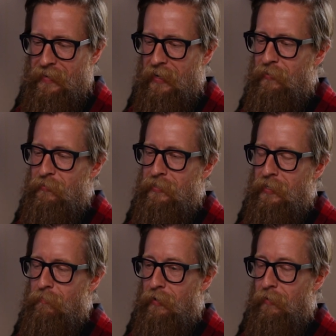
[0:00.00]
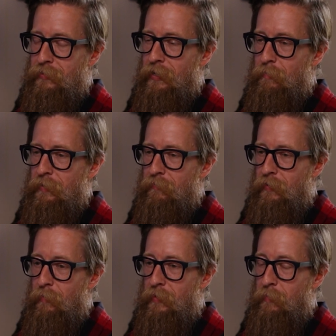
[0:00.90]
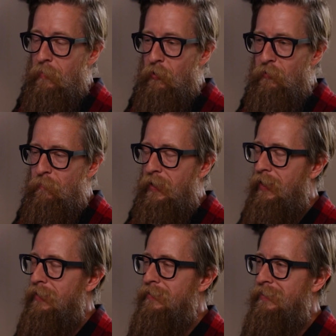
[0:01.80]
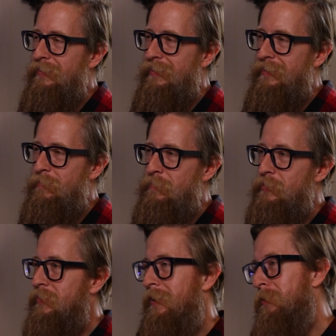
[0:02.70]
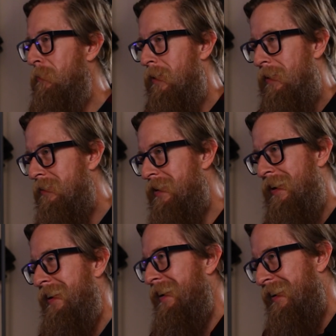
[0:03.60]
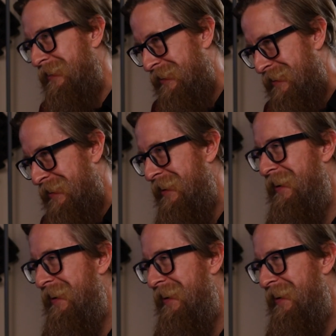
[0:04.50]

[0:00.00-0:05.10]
I understand where I was coming from and the motive behind it, but just had no context.